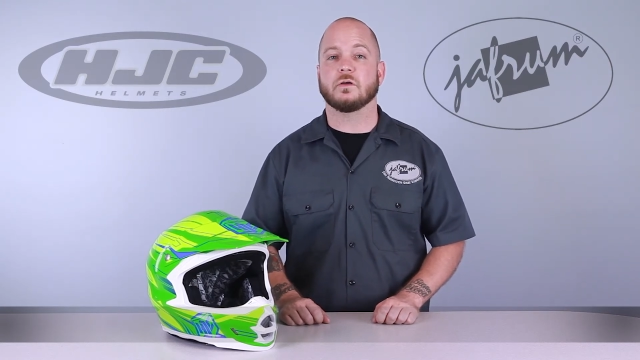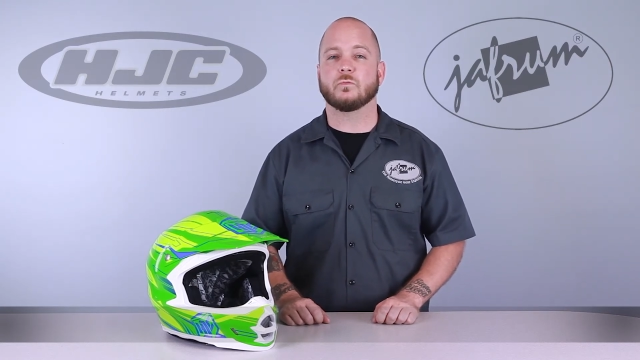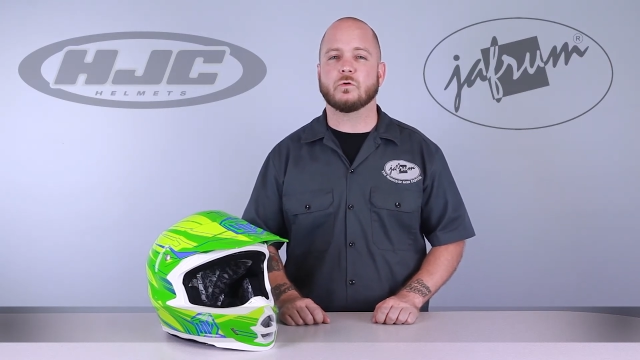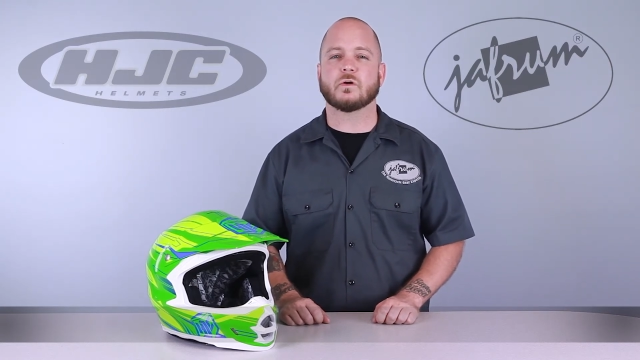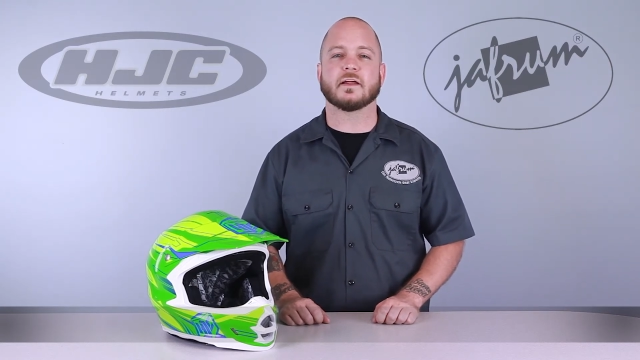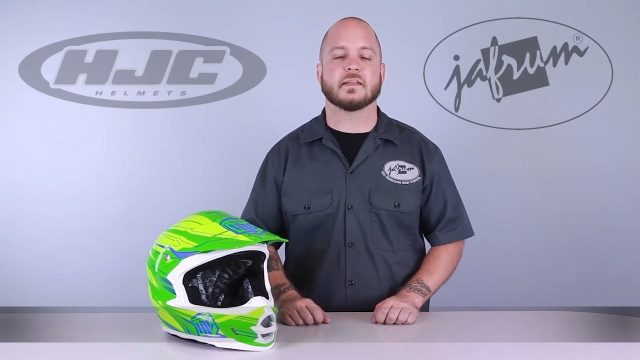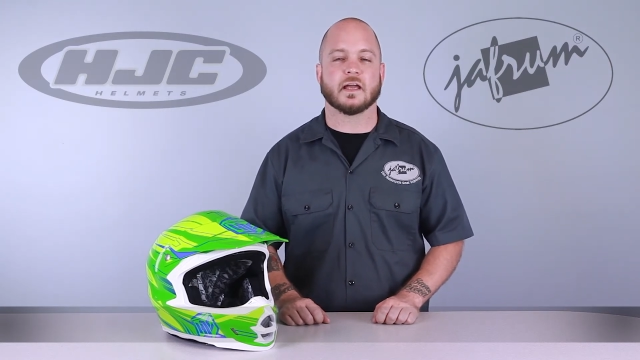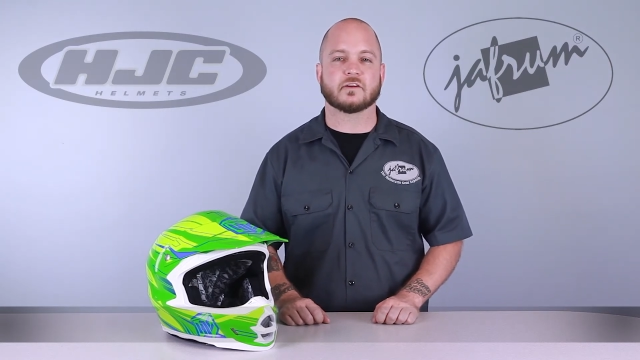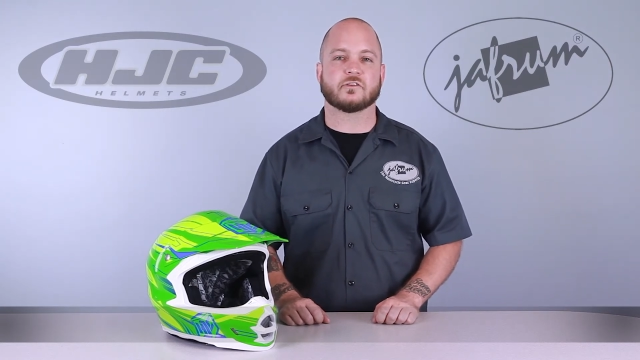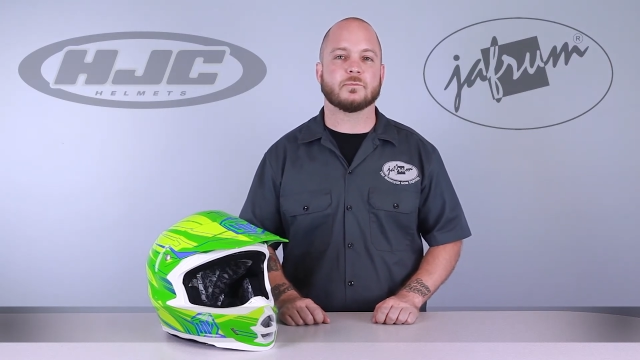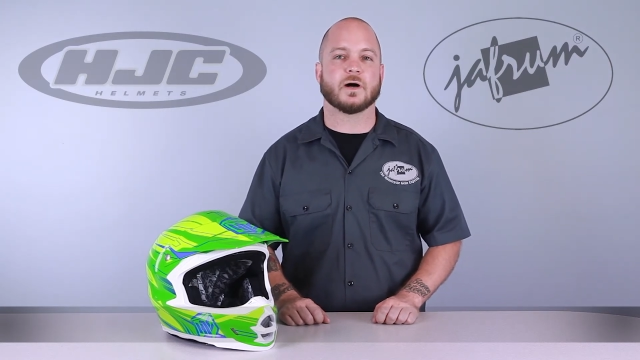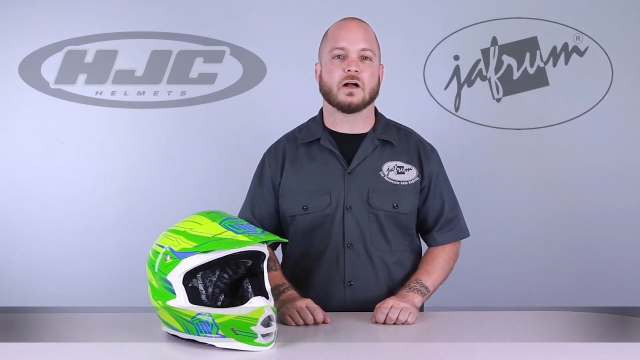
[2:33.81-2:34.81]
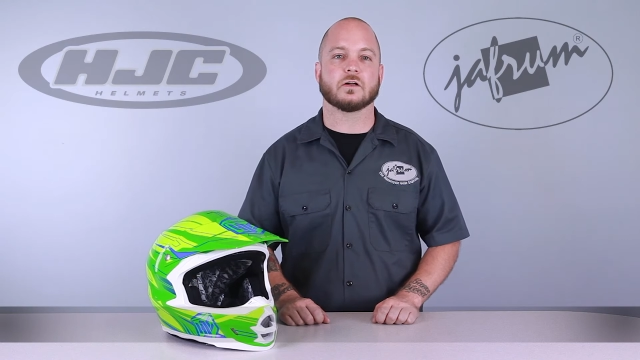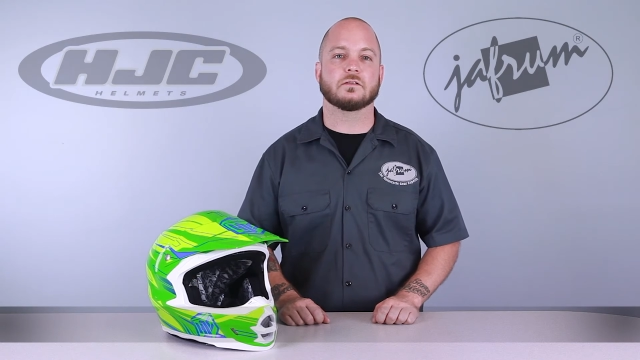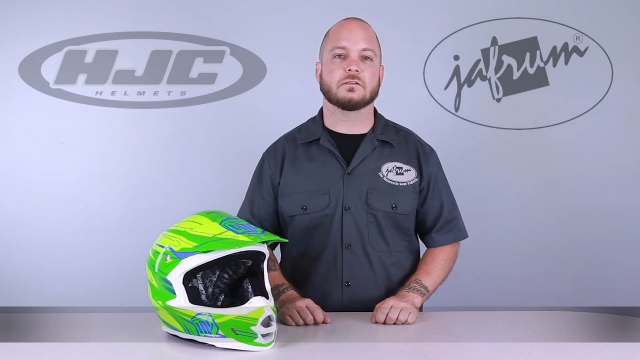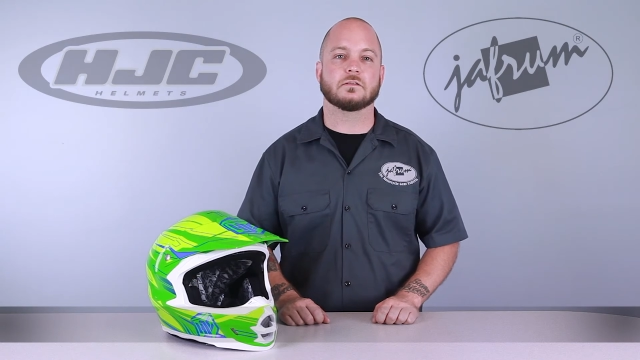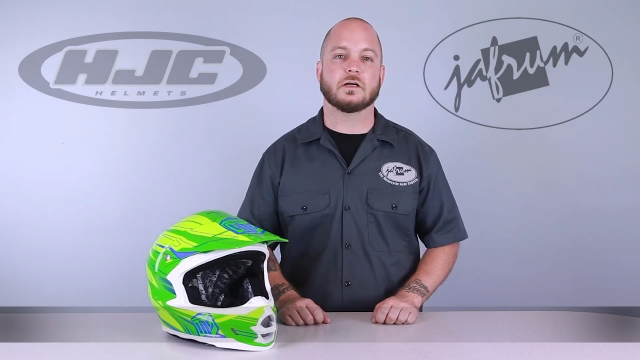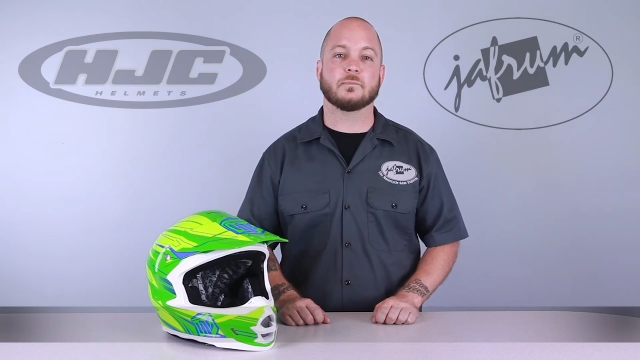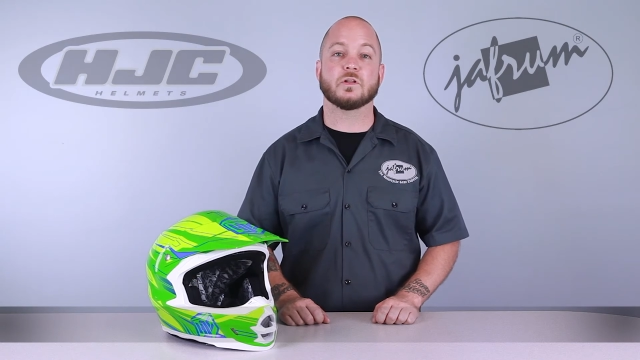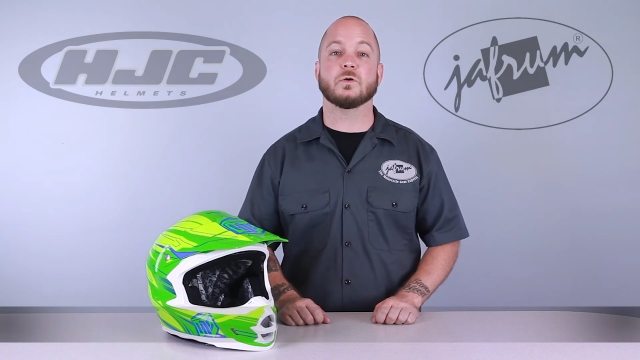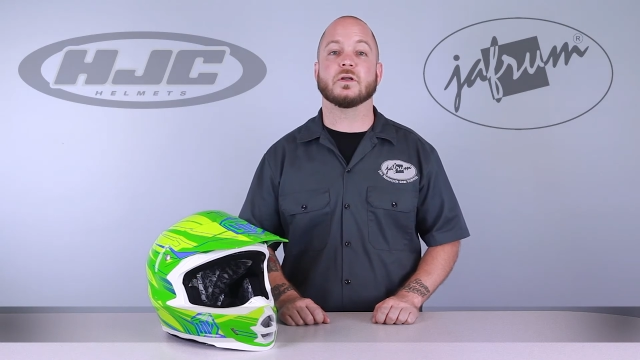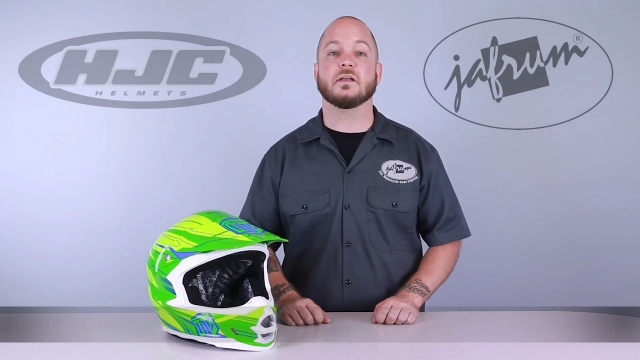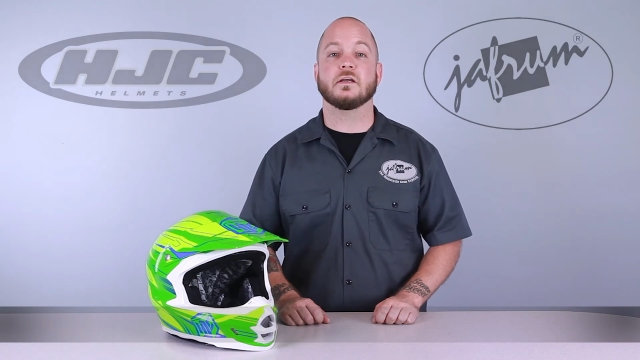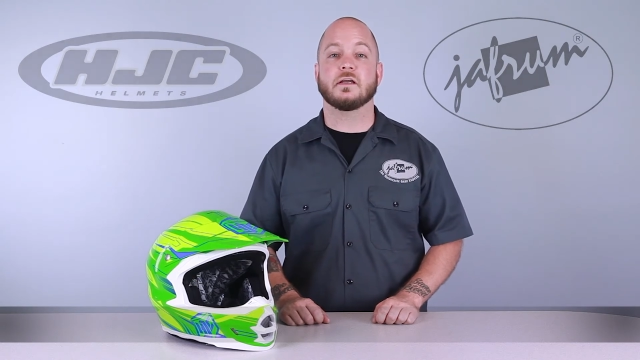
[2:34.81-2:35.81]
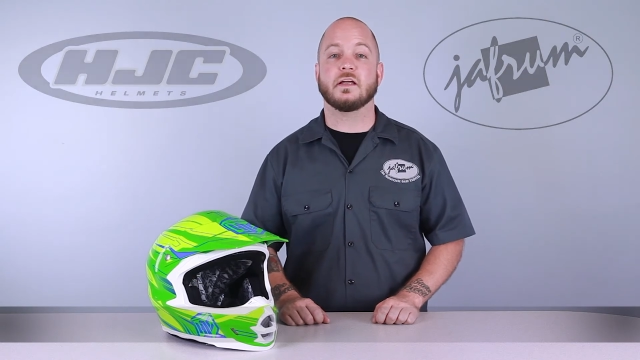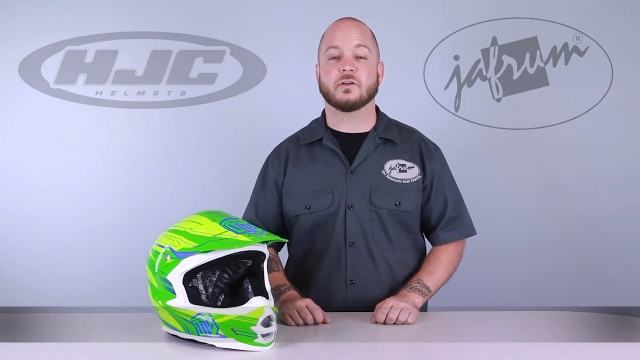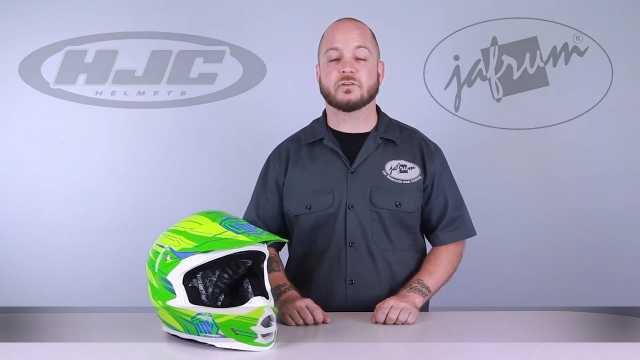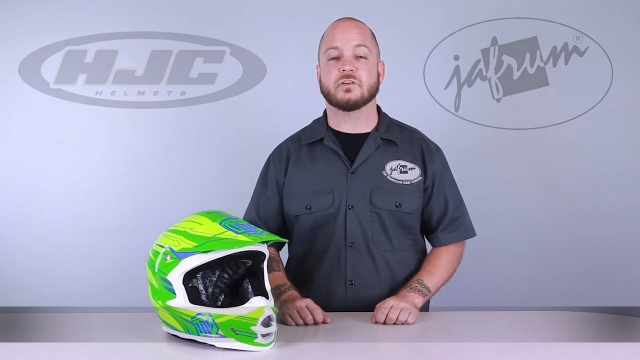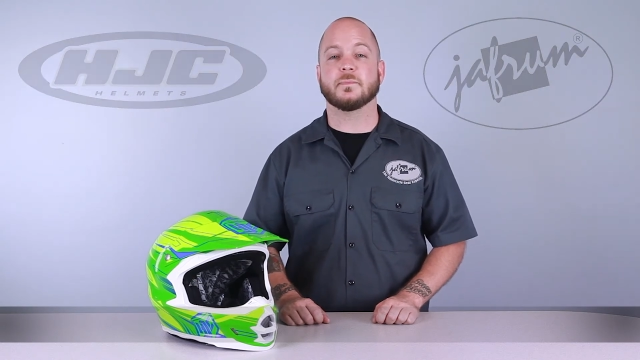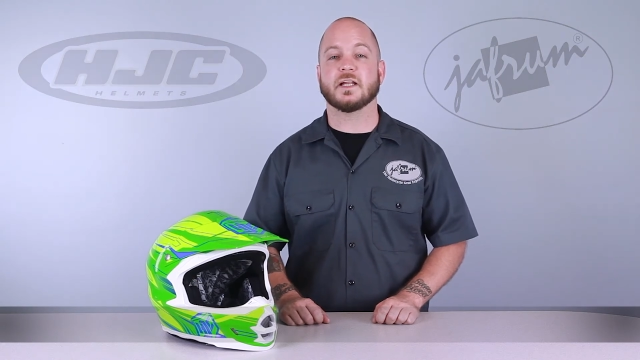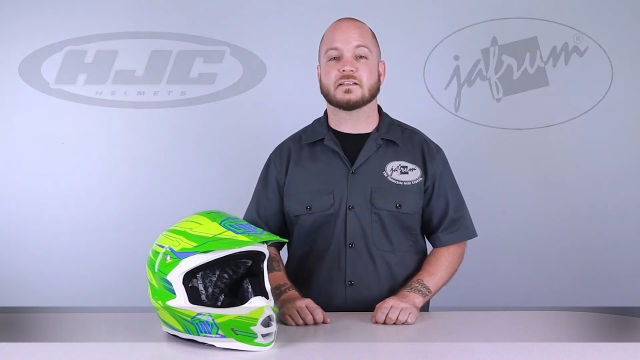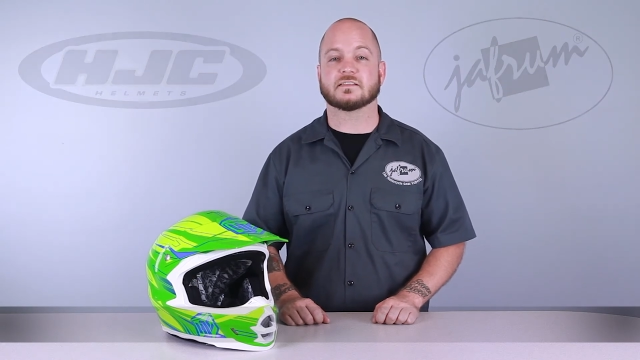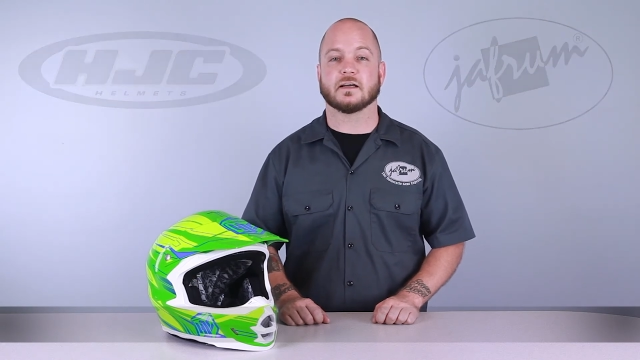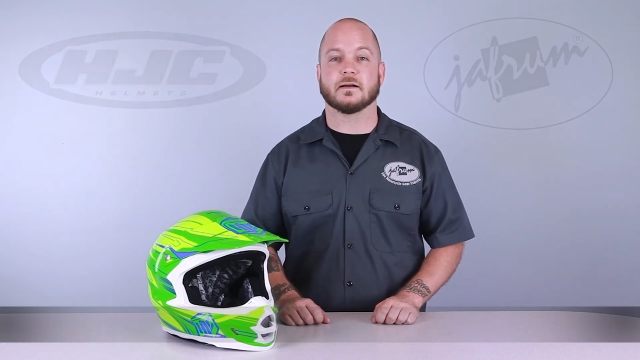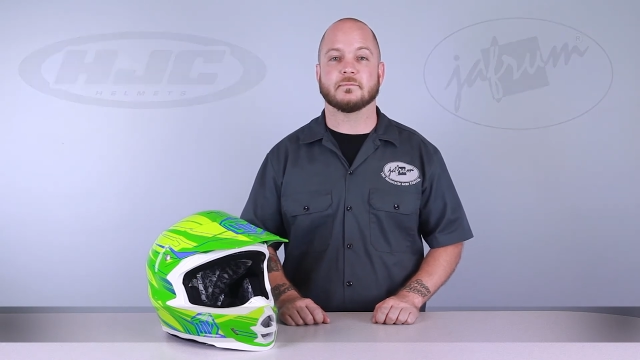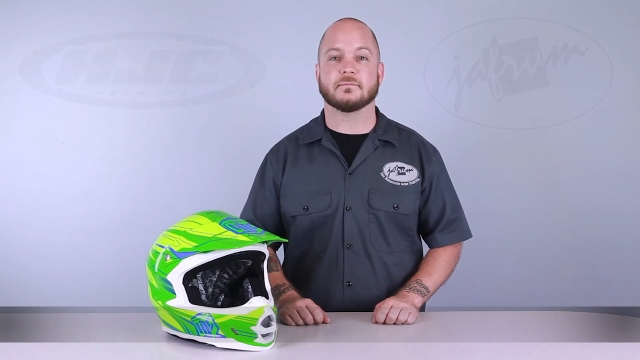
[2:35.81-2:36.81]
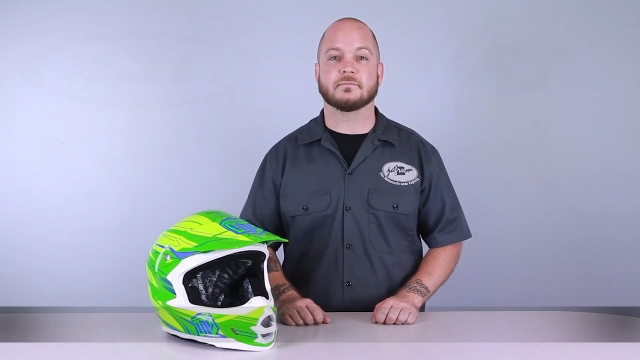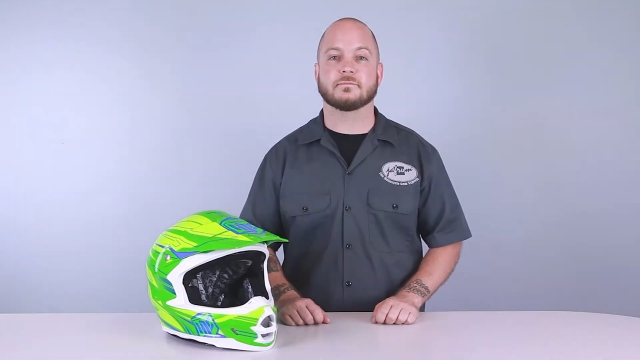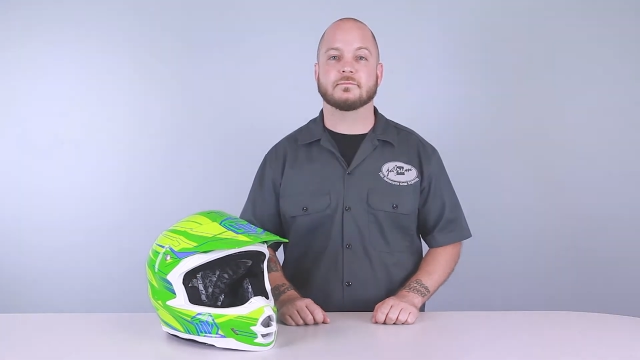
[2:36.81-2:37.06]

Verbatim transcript: we'll ride the extra mile. I'm Louie, and you'll see me next time.